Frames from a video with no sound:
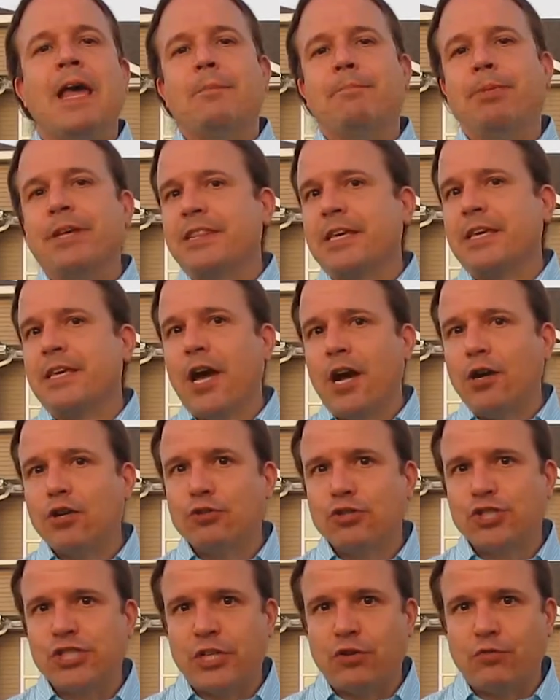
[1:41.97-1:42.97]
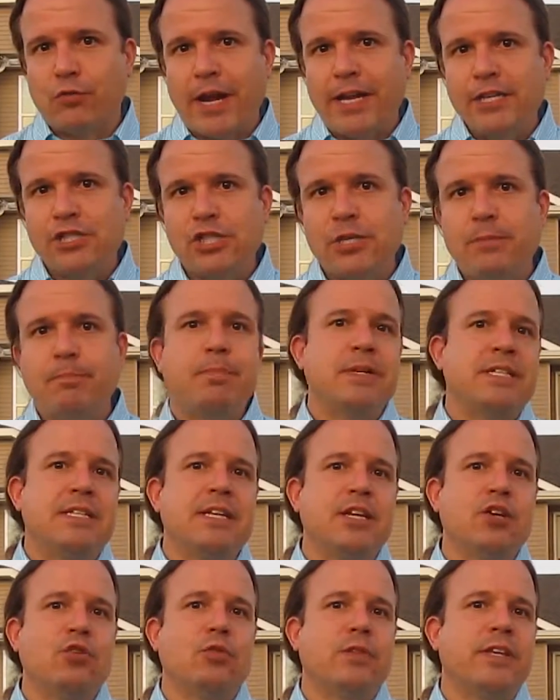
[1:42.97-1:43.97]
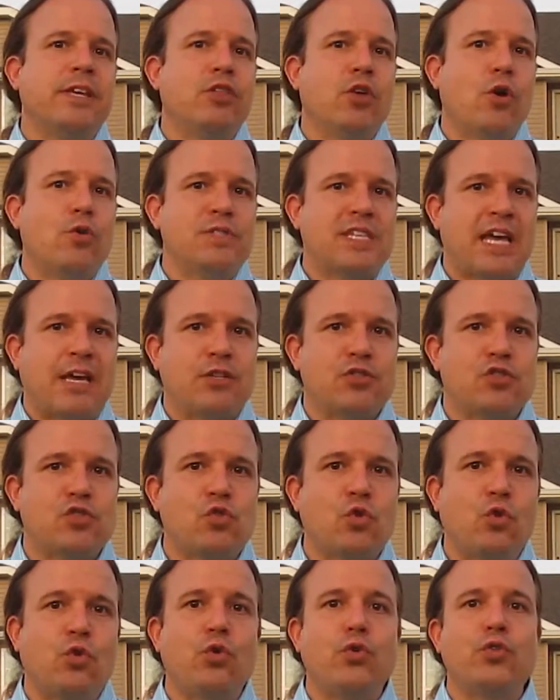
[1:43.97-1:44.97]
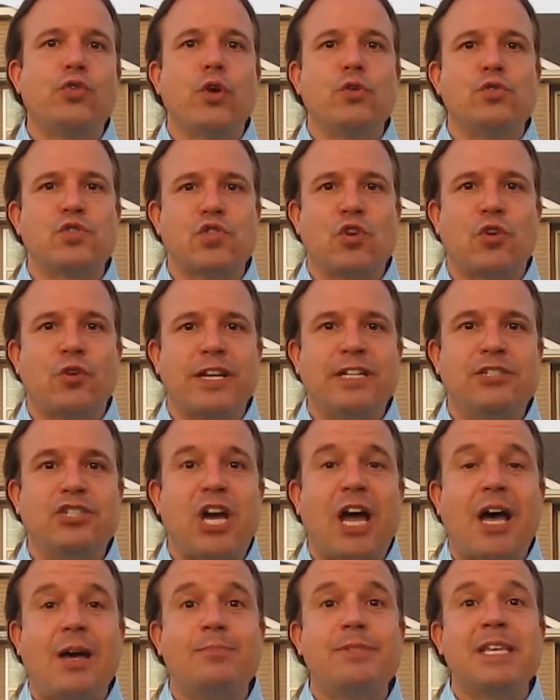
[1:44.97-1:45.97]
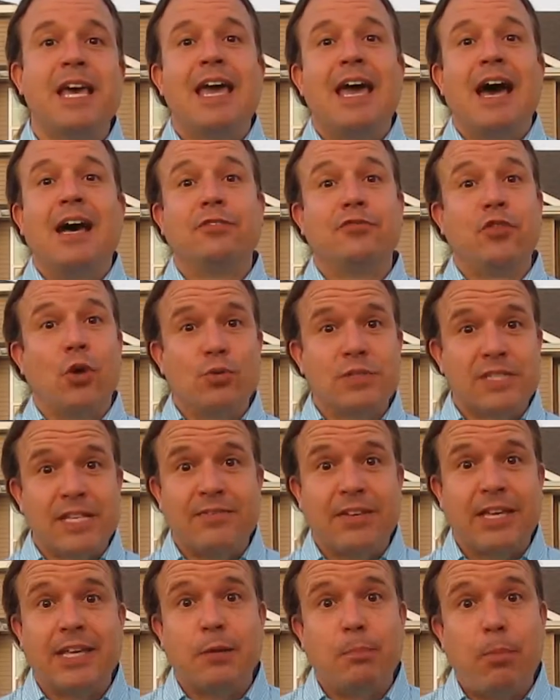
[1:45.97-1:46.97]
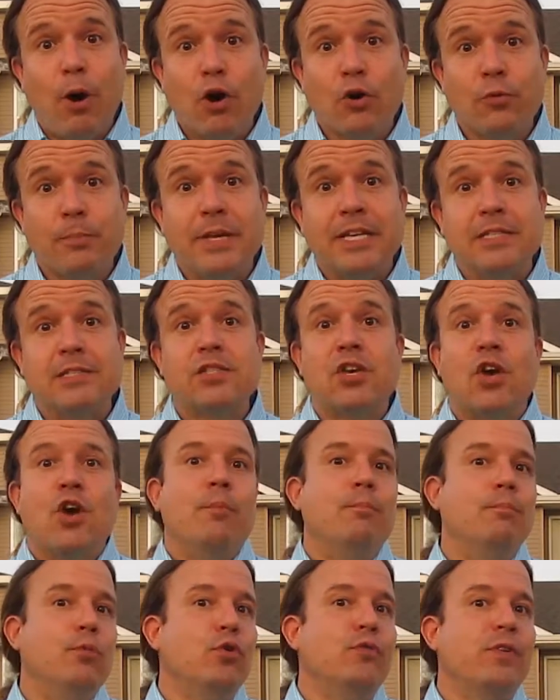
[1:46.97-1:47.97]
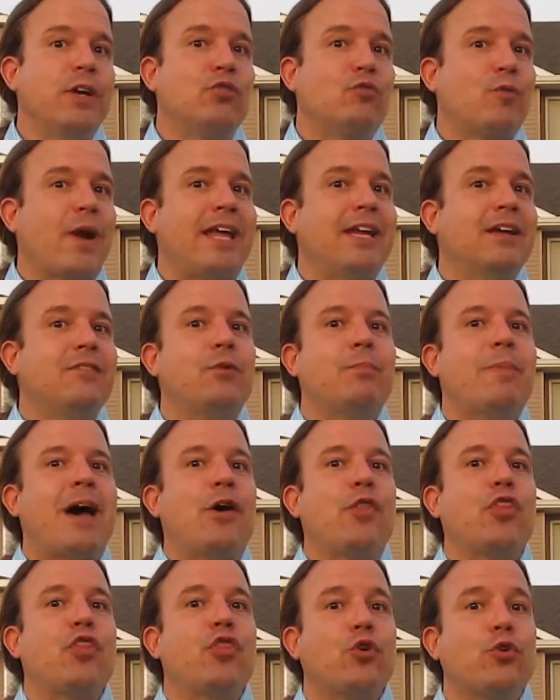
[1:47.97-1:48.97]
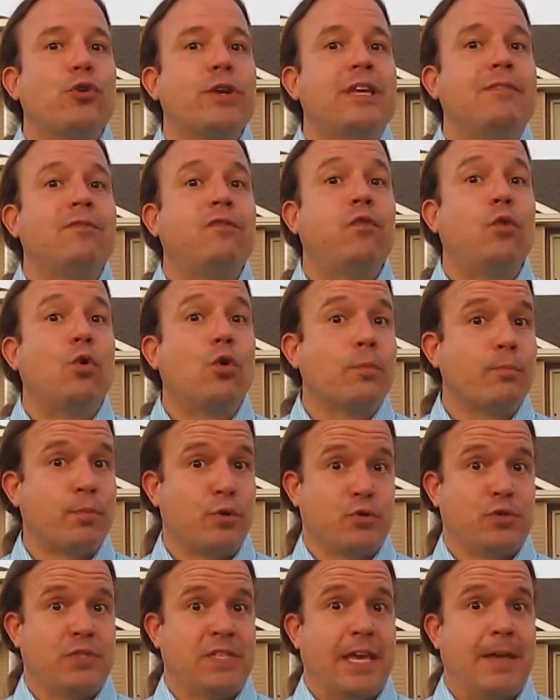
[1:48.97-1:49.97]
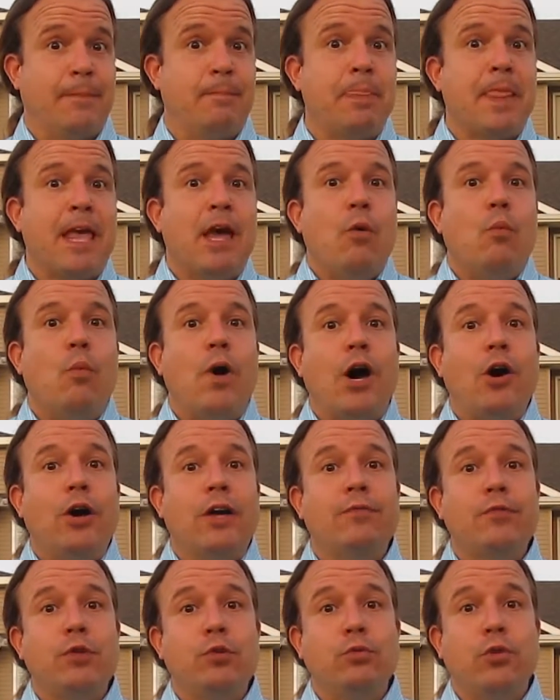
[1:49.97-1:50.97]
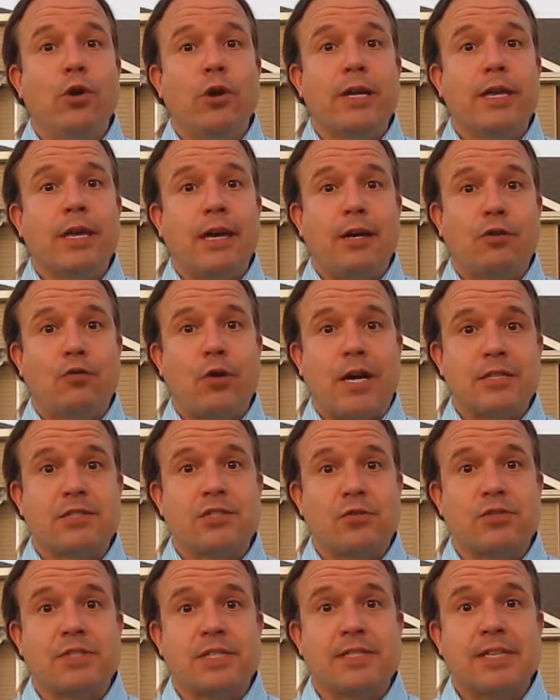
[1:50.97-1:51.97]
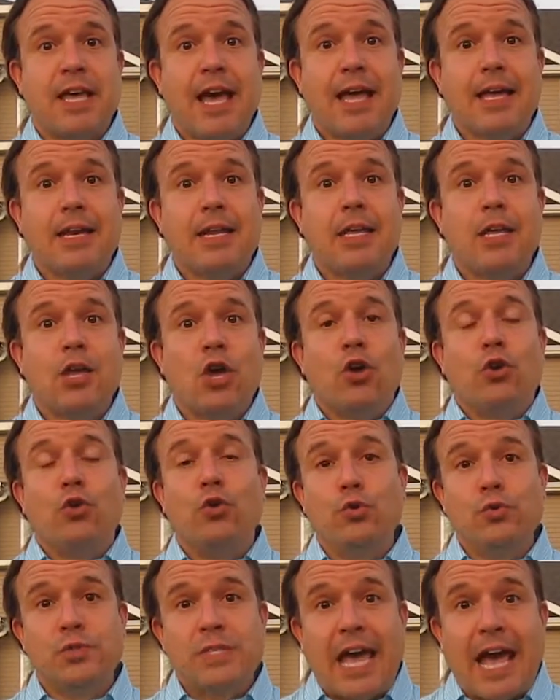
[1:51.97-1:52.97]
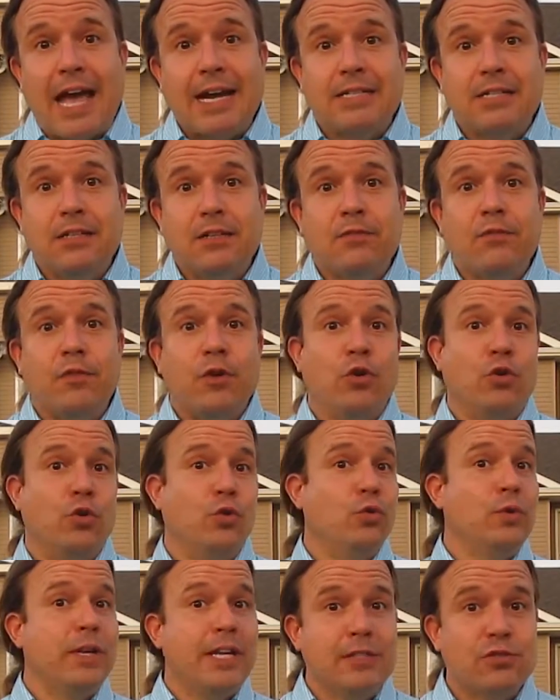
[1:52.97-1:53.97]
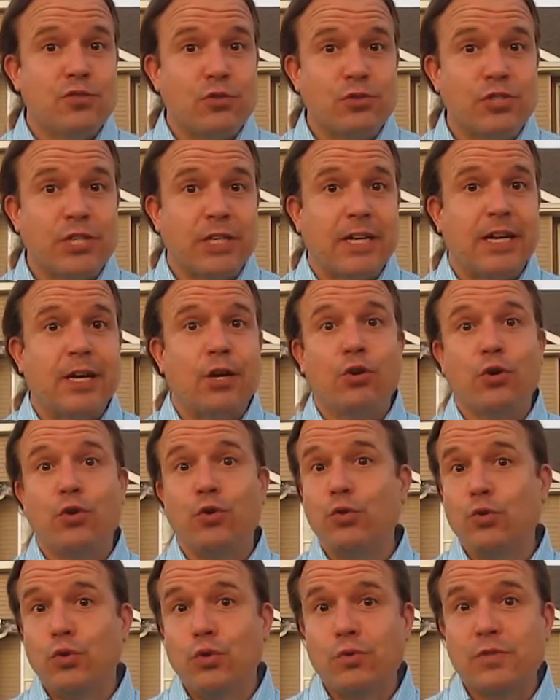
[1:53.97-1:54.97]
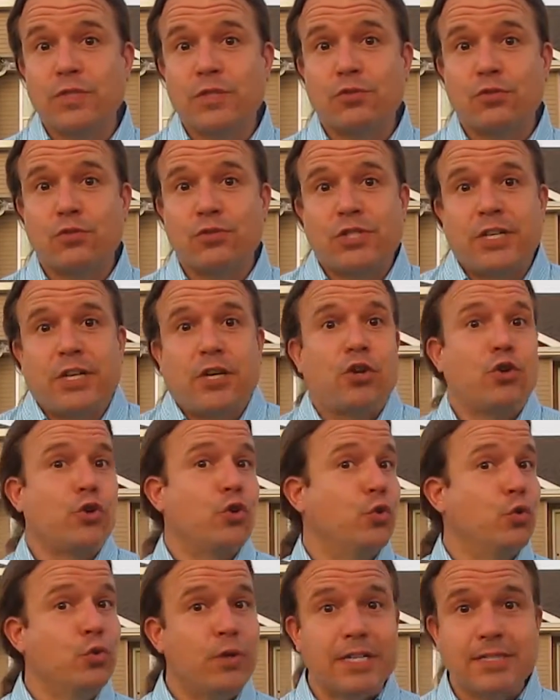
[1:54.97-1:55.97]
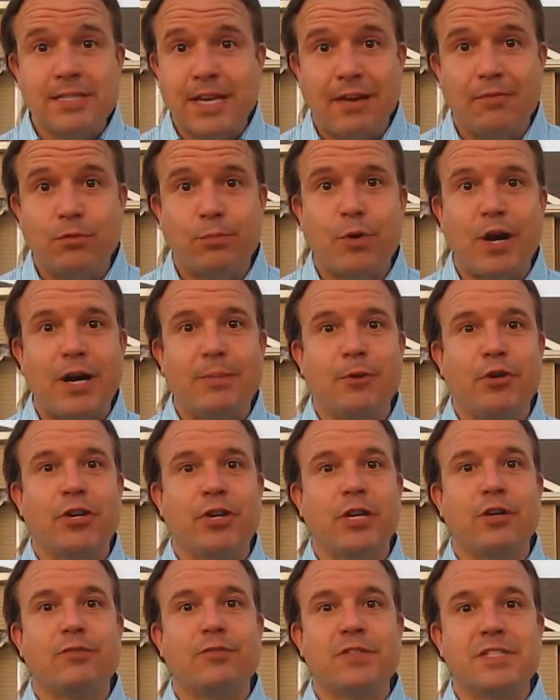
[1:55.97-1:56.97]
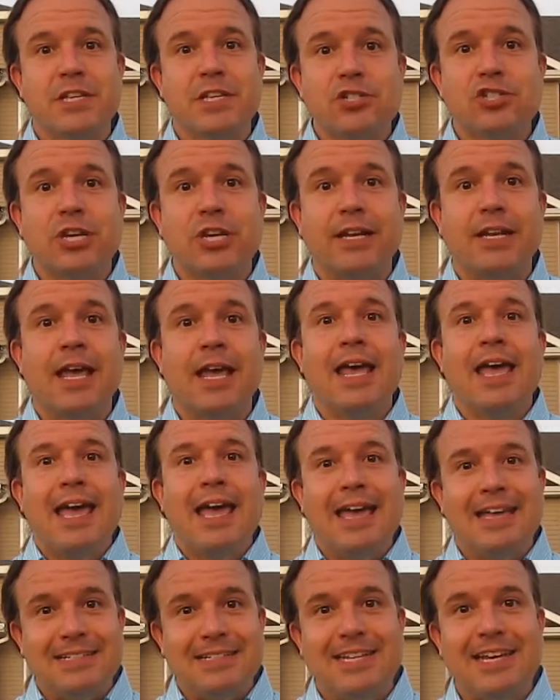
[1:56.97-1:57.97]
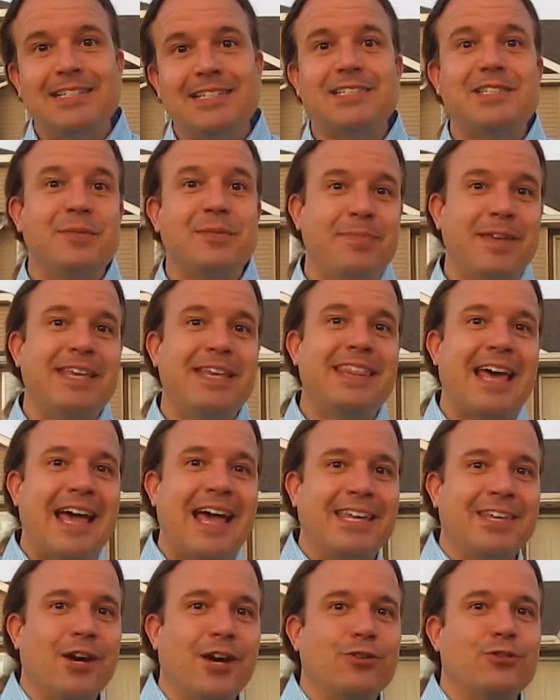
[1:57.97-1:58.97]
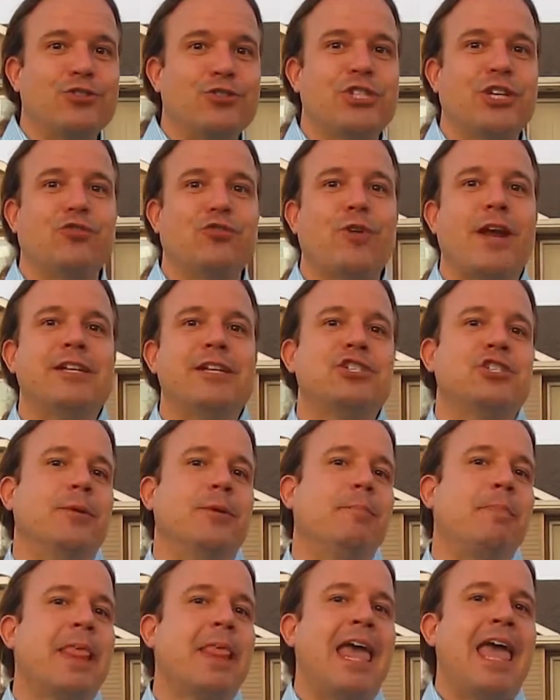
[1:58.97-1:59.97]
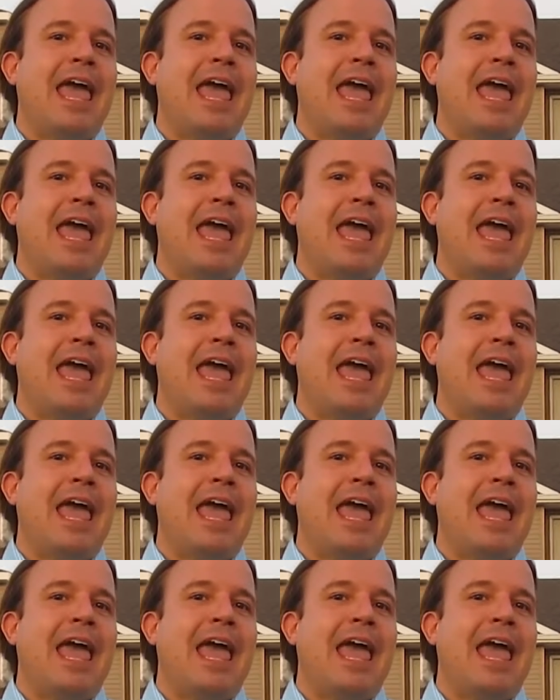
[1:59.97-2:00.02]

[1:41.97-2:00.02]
But the younger generation, particularly those out of school, those starting jobs, those living in apartments, move at a rate of about 34%. Well, if you look across our society, who's active, who needs urgent care, who uses urgent care, who doesn't have a primary care physician, it tends to be that younger generation.